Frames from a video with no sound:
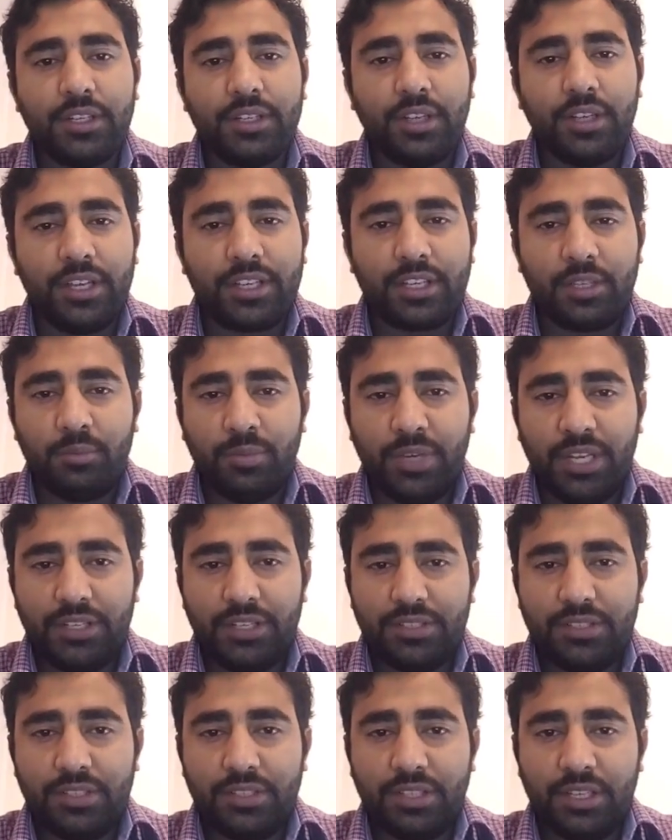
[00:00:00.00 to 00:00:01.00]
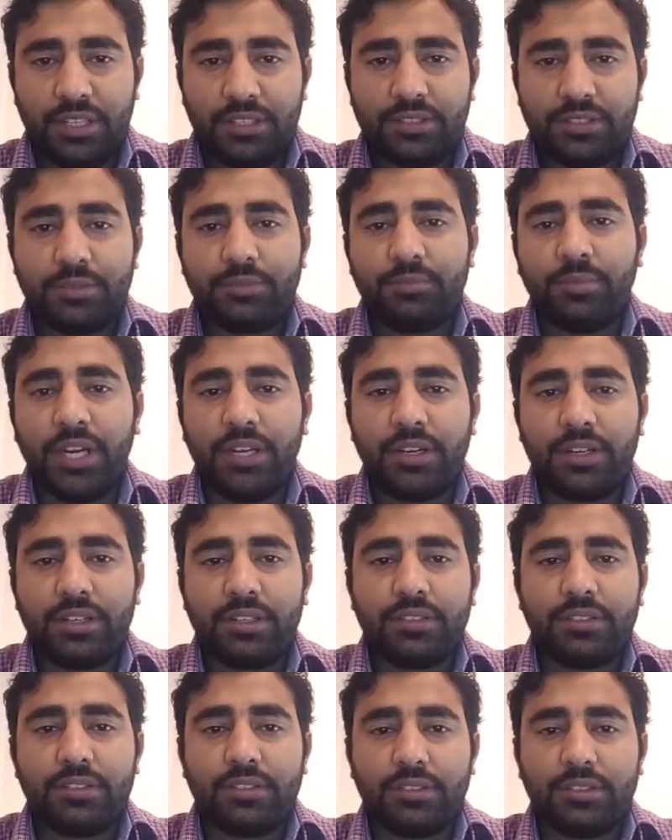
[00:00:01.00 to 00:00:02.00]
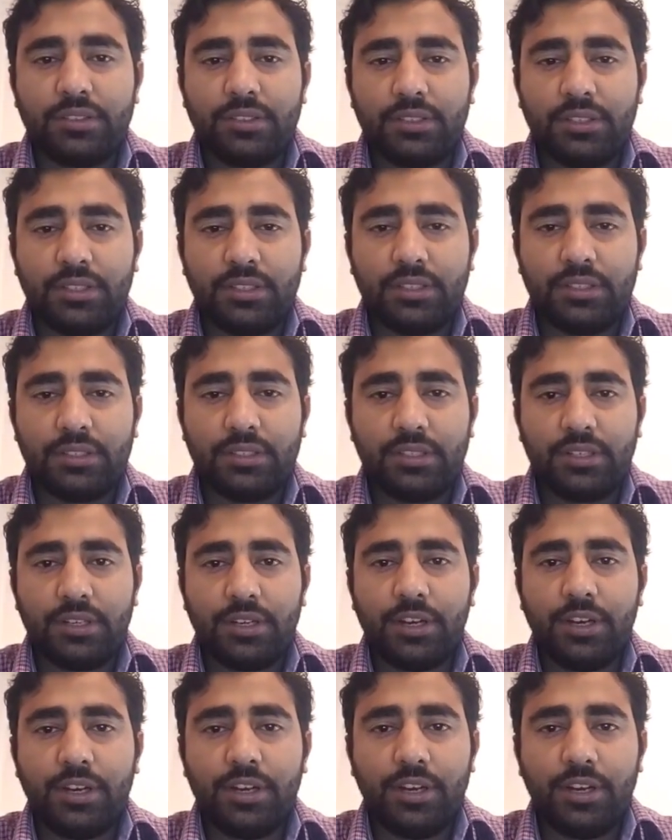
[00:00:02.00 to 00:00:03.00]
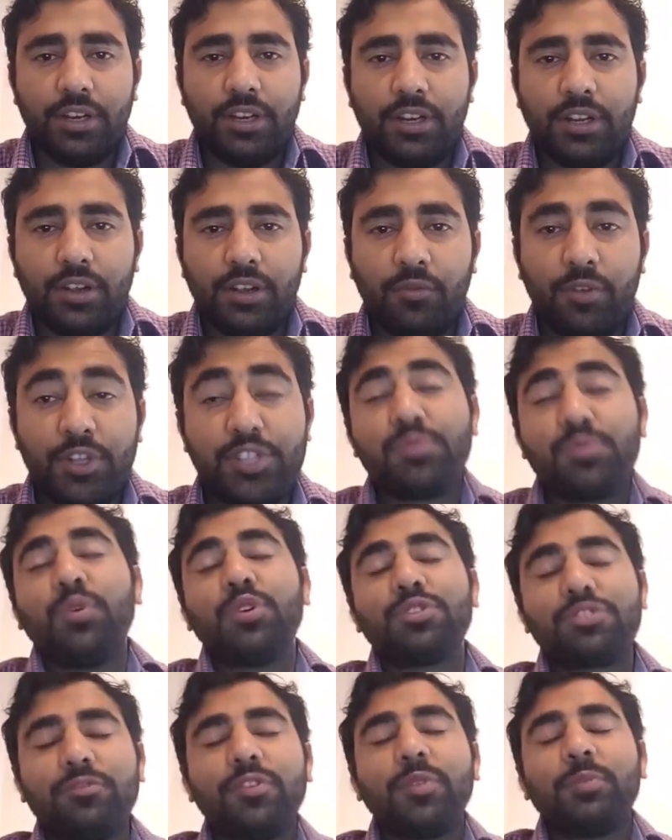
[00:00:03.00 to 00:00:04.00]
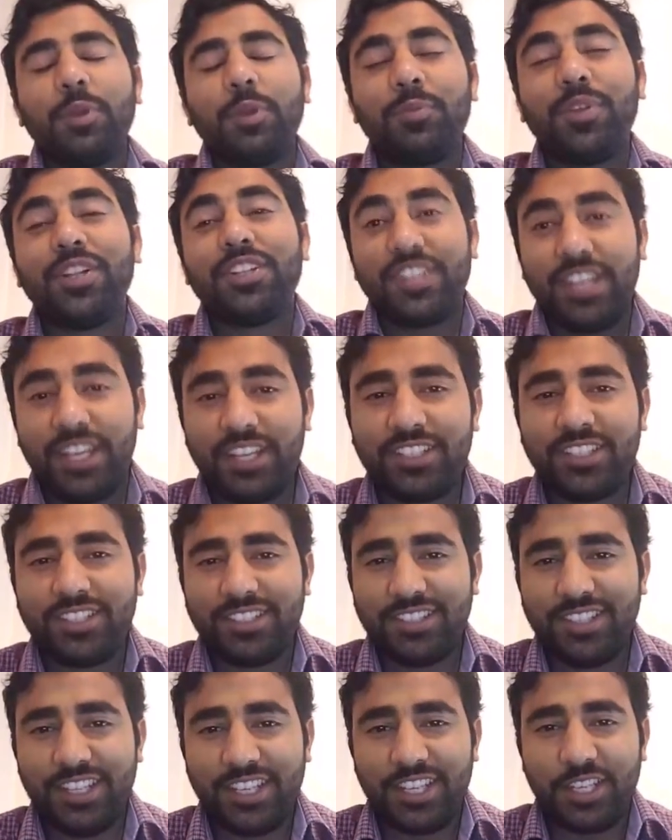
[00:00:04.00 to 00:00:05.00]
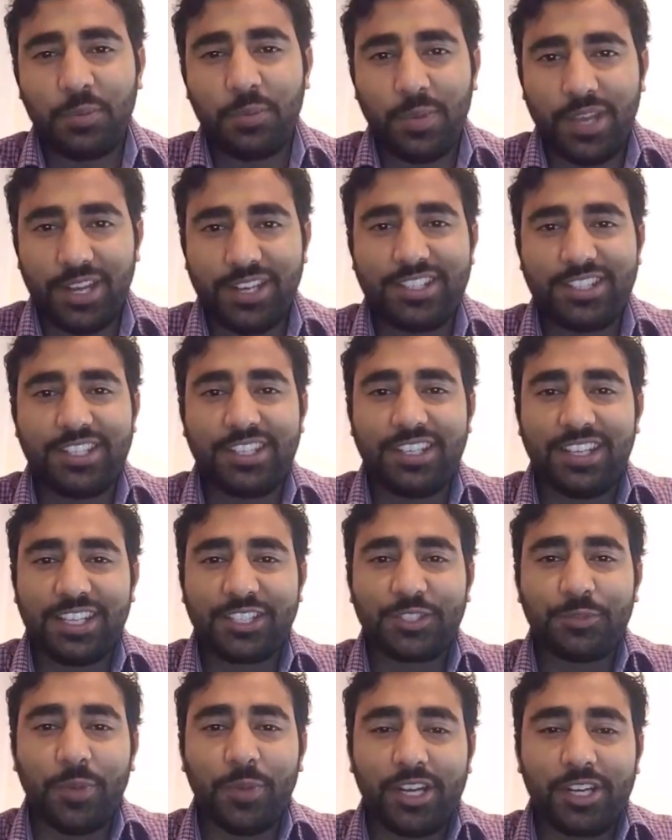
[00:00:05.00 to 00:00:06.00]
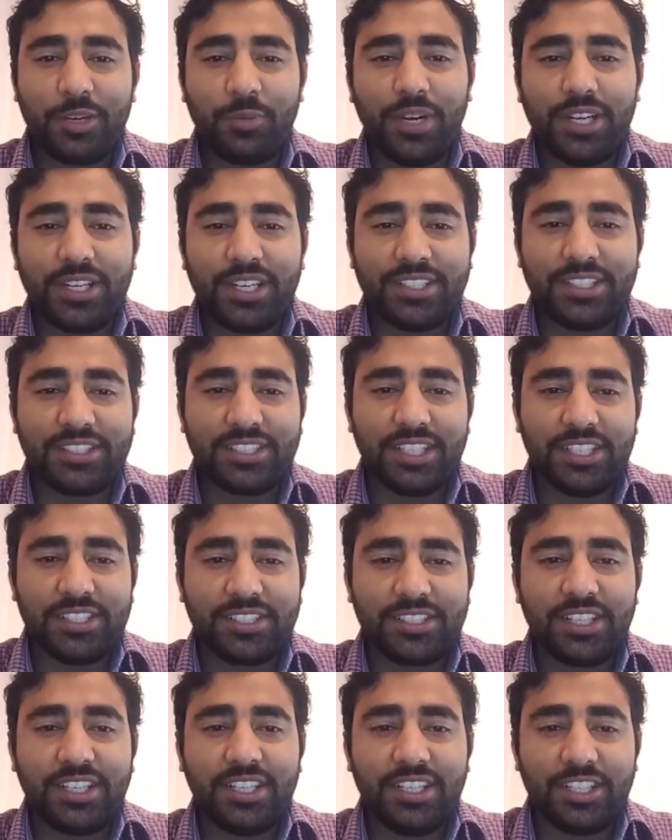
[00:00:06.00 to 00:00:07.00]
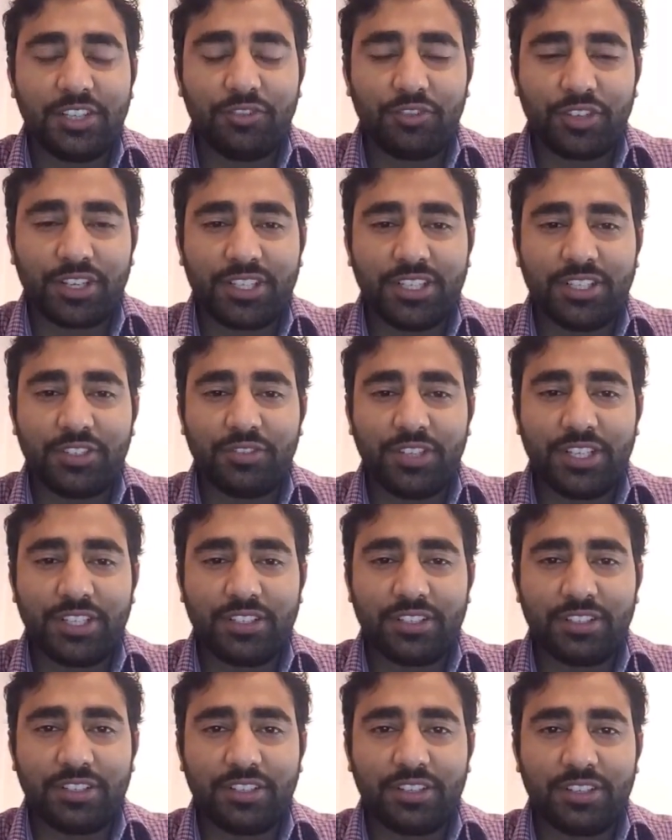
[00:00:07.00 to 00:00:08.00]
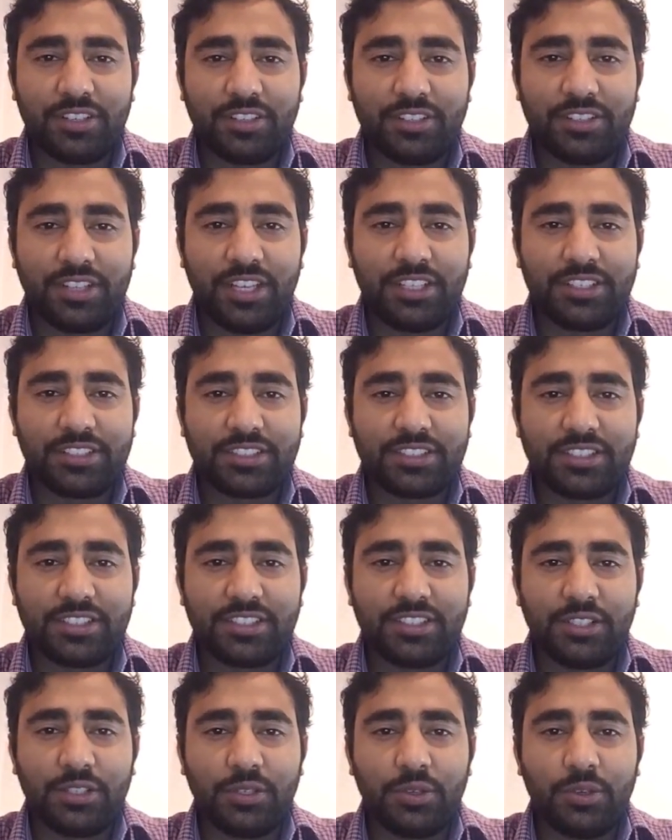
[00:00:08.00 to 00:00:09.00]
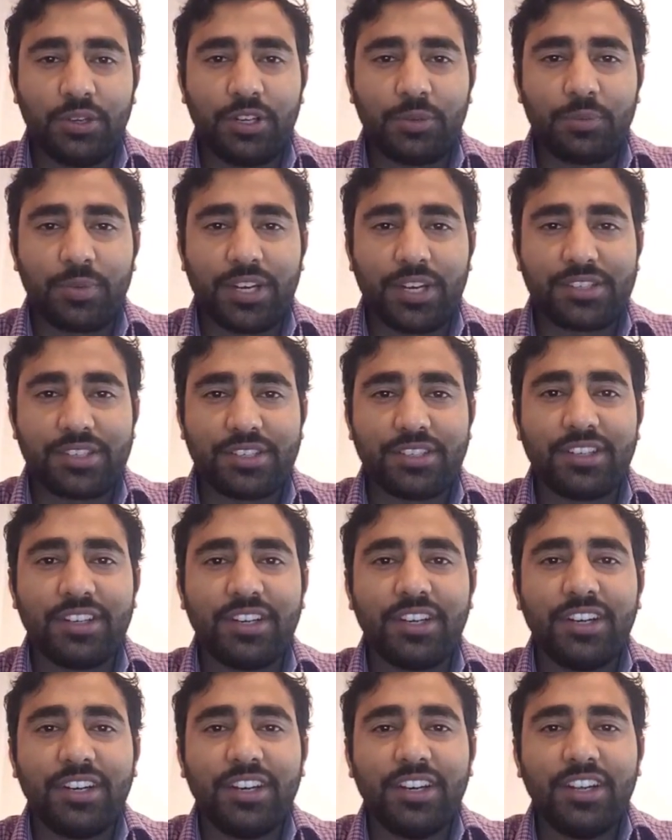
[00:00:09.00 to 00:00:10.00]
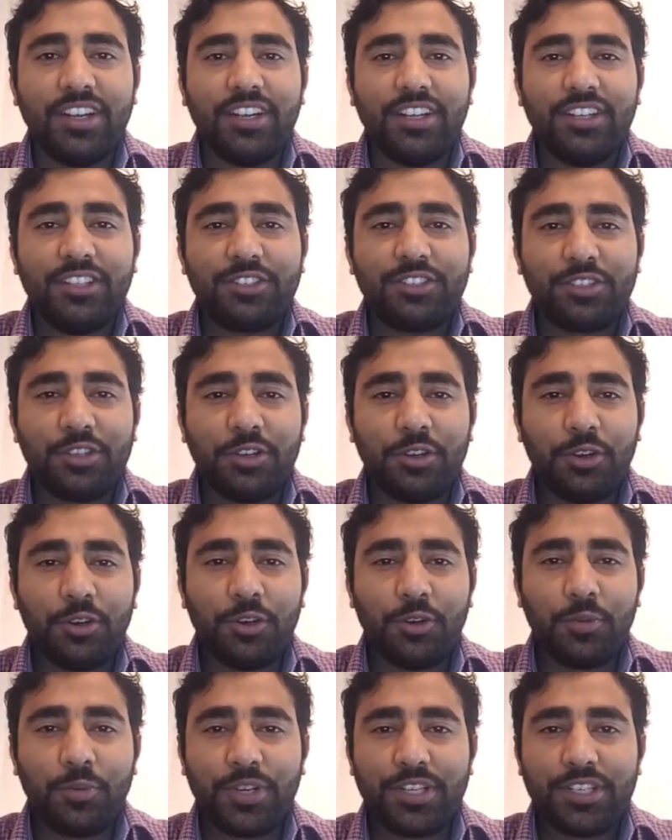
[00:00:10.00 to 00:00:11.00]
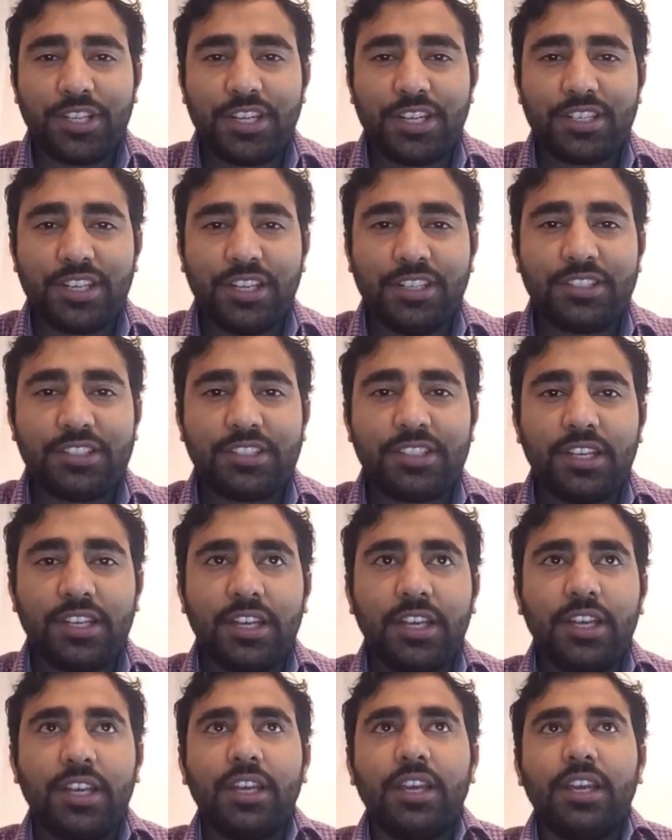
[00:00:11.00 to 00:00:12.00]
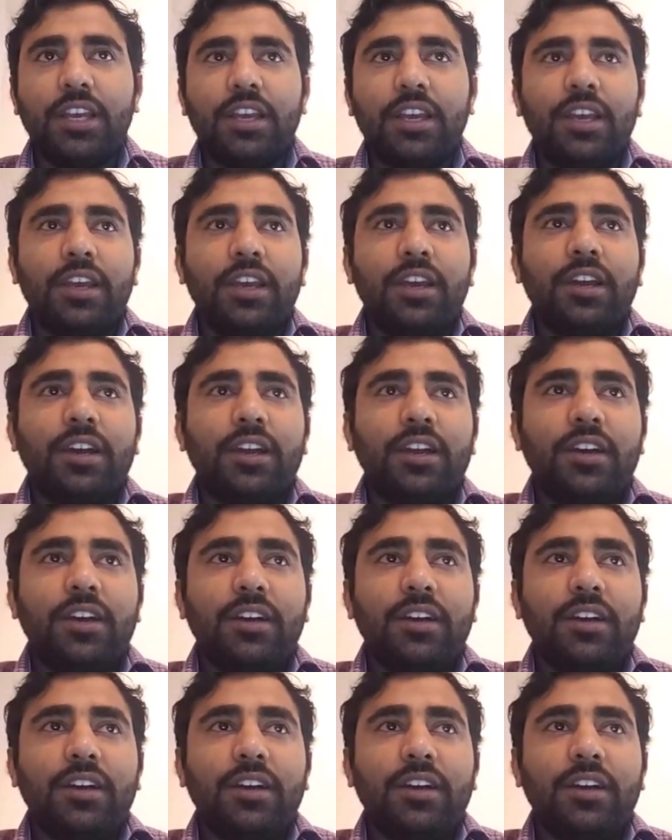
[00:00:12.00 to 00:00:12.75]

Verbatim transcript: I can manage the things better. Uh, which most of the people think they can manage the things better, but it's it's really difficult when things go under pressure. So Rajesh, it's uh,